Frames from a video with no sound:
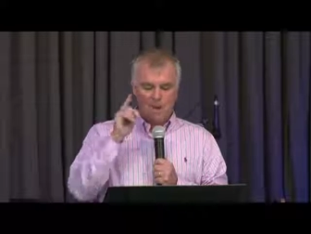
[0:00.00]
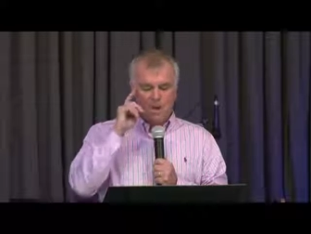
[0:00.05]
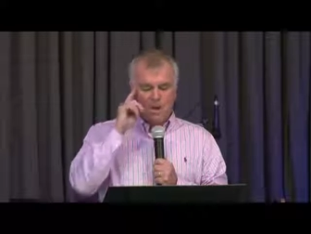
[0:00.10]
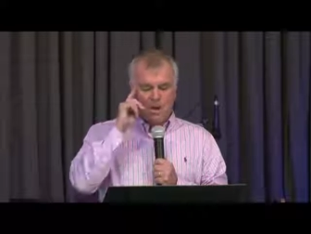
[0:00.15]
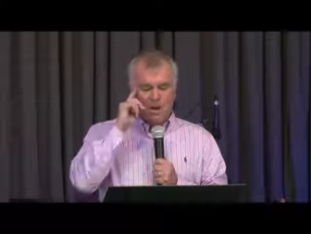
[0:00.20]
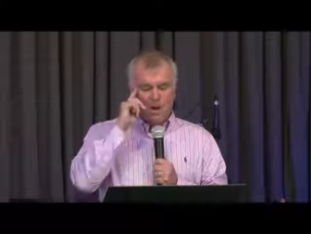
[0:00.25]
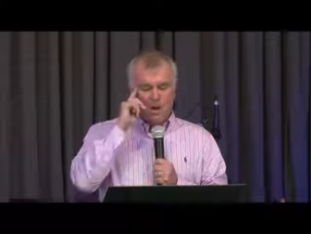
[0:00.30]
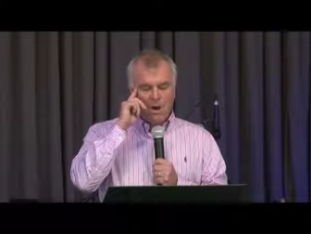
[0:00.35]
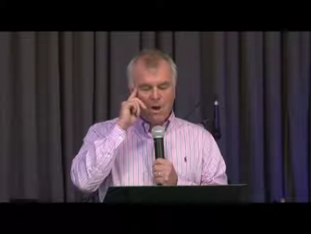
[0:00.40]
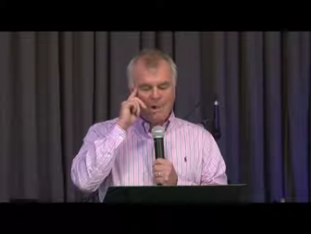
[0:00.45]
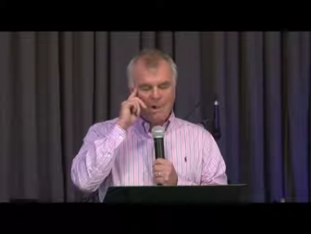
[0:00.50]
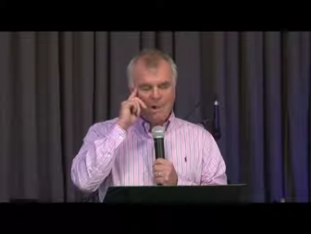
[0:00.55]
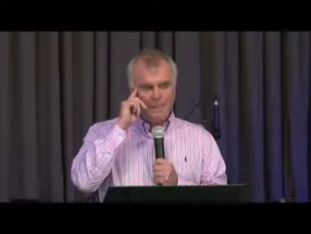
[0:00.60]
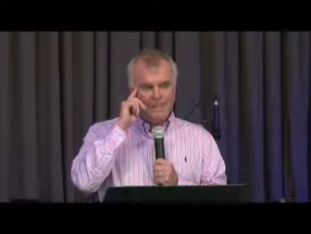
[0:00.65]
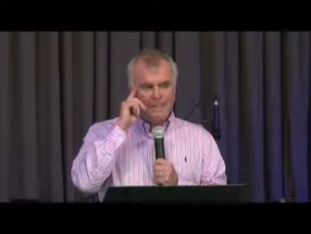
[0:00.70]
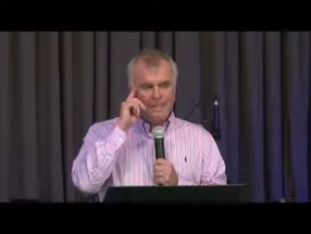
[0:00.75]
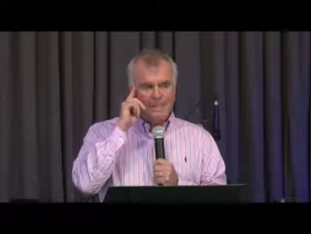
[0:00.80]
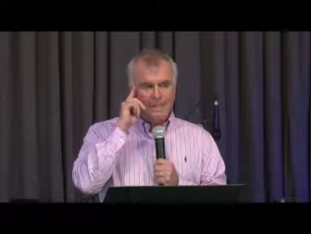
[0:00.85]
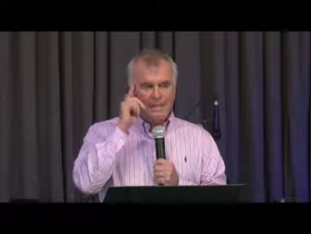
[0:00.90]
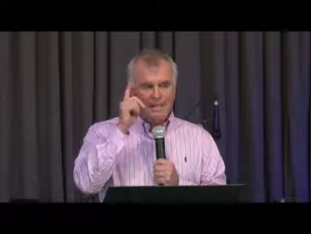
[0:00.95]
God
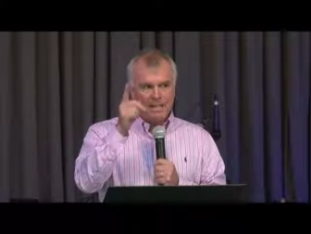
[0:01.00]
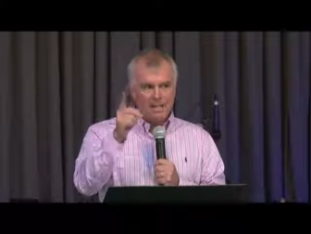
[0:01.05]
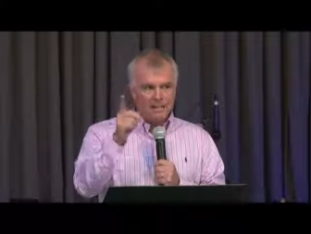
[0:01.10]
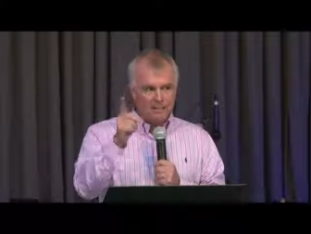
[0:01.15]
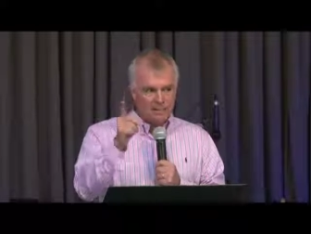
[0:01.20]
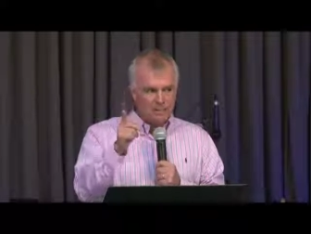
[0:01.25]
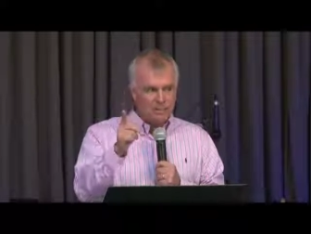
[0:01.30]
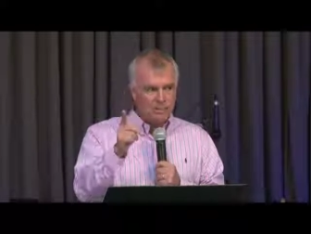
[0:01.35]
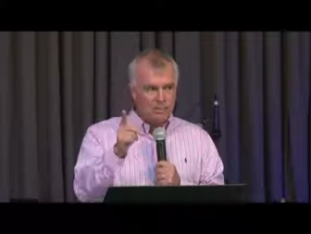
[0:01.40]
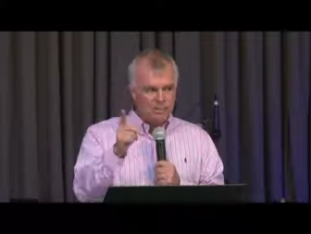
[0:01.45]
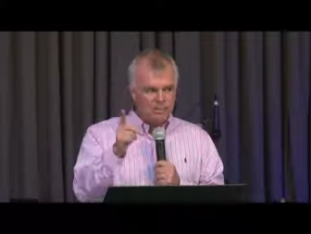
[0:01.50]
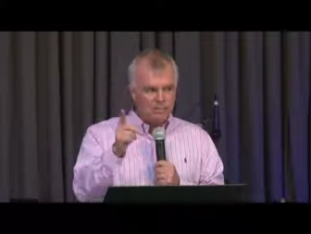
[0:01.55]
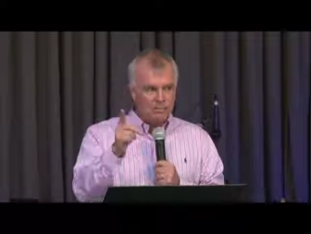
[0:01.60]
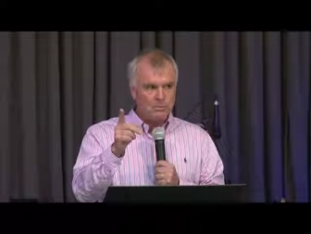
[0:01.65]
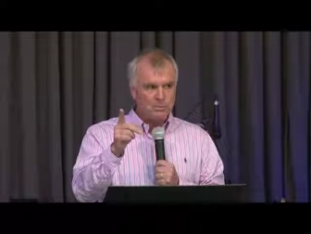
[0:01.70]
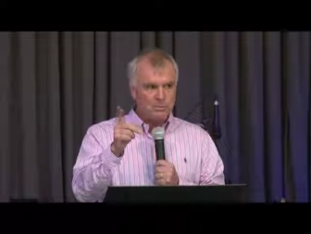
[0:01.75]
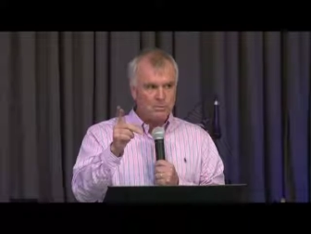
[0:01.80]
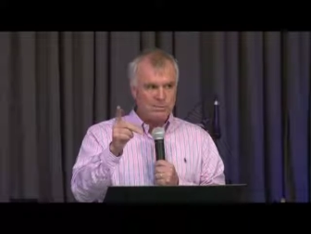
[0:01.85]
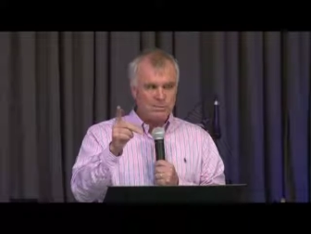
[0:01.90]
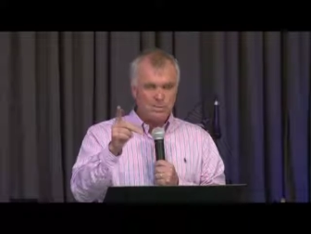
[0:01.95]
hears
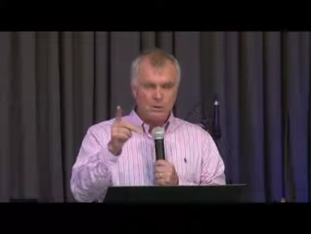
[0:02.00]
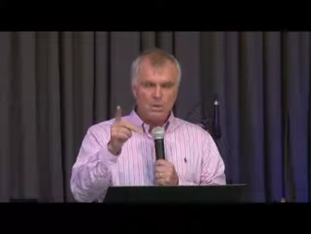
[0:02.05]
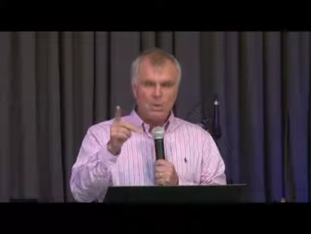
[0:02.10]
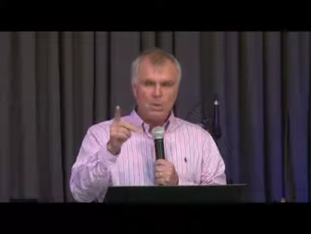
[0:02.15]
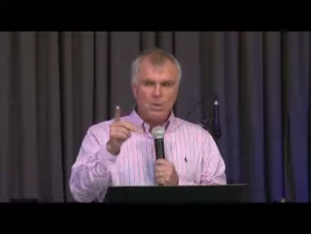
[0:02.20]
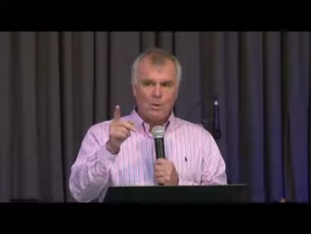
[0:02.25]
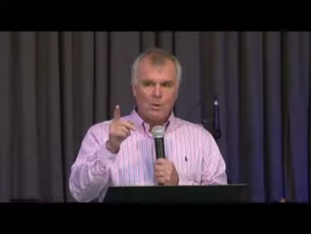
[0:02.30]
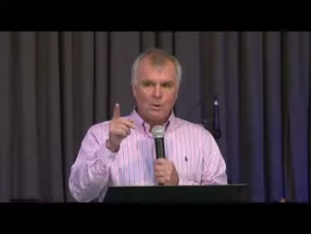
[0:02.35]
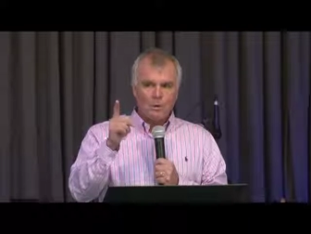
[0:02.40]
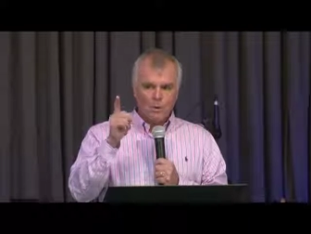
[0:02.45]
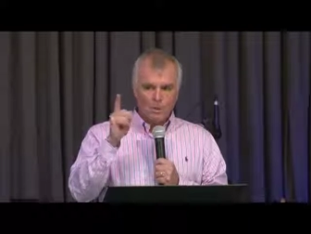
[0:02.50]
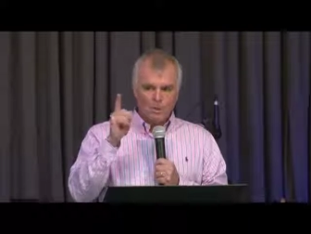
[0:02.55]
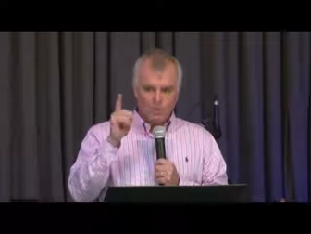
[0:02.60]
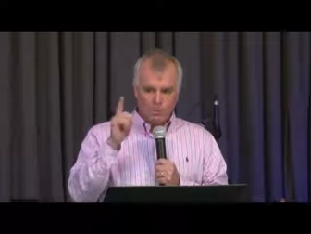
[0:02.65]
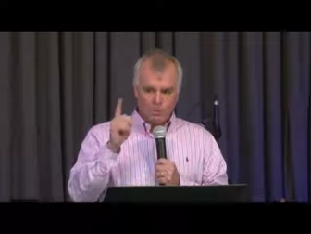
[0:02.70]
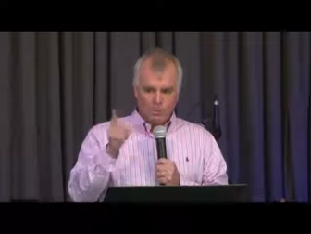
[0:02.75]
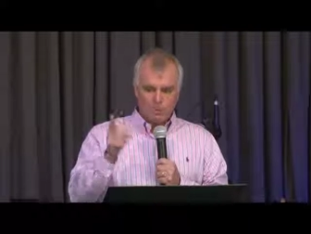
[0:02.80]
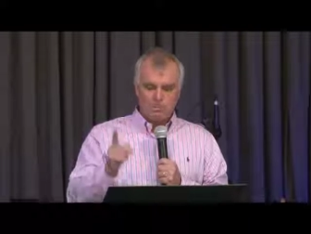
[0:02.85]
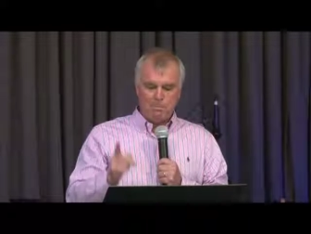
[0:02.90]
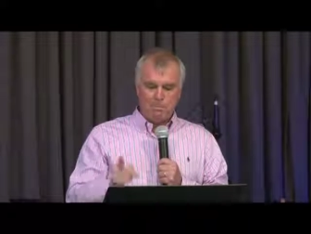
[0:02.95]
you when
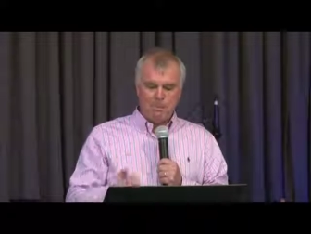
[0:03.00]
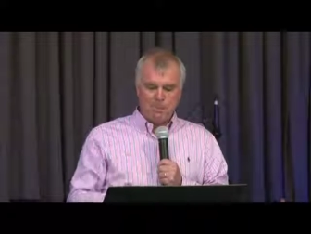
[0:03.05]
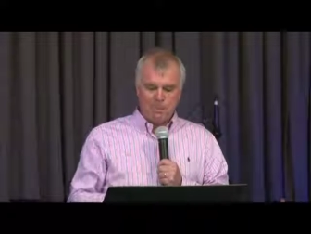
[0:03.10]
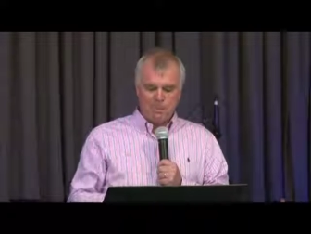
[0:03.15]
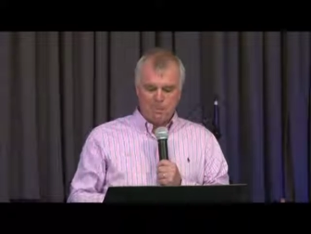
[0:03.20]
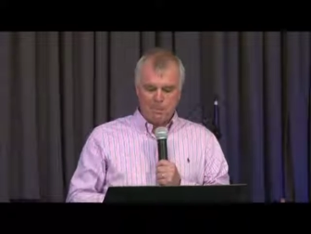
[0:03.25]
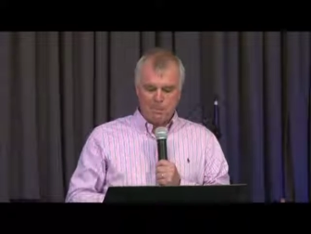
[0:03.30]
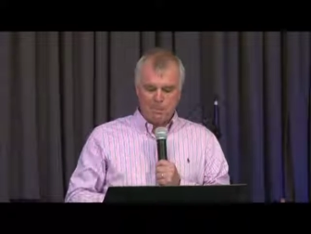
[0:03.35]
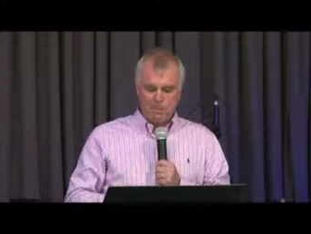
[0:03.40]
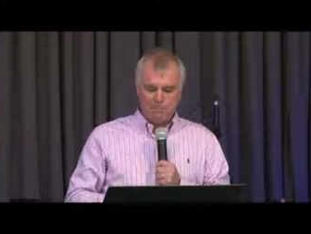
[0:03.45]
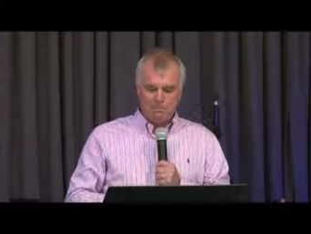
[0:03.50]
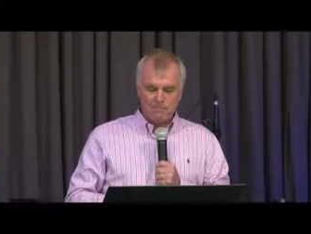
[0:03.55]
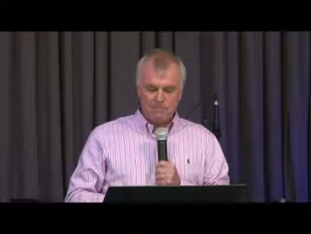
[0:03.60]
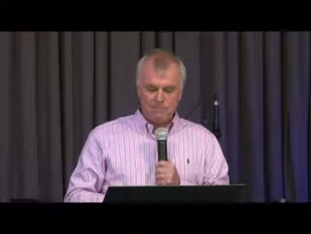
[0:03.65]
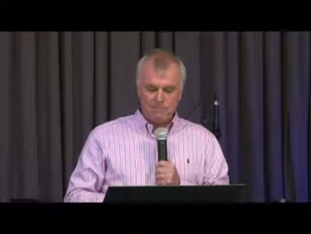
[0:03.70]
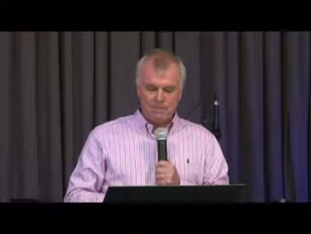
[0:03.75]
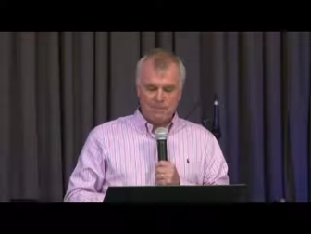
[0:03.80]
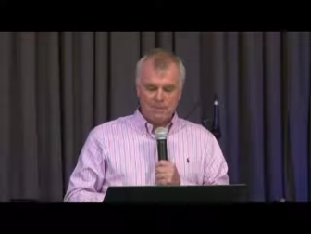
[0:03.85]
you speak to Him,